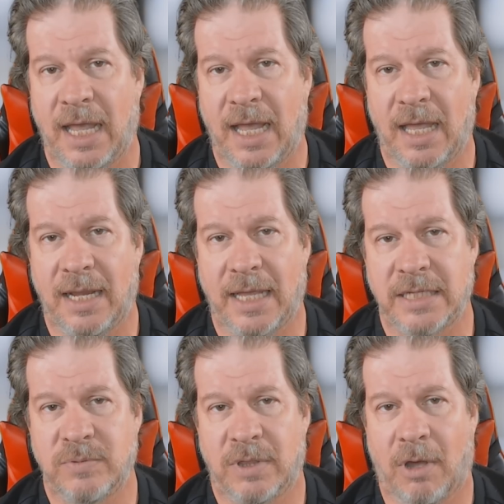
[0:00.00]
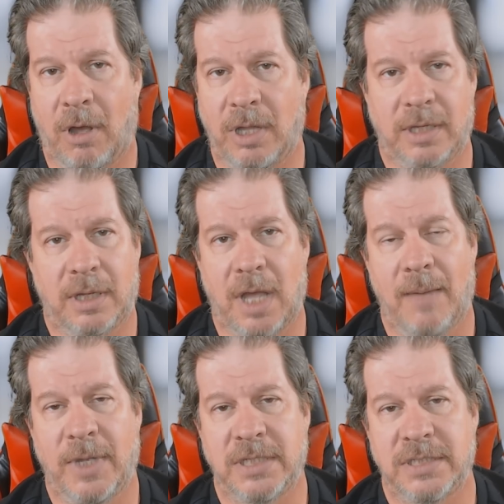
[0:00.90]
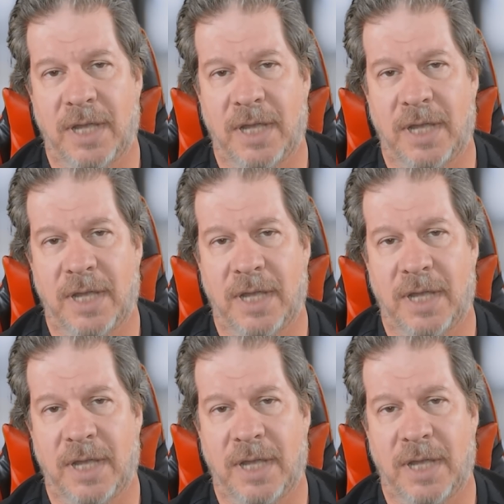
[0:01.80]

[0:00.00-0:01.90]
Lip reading: and as with all comments,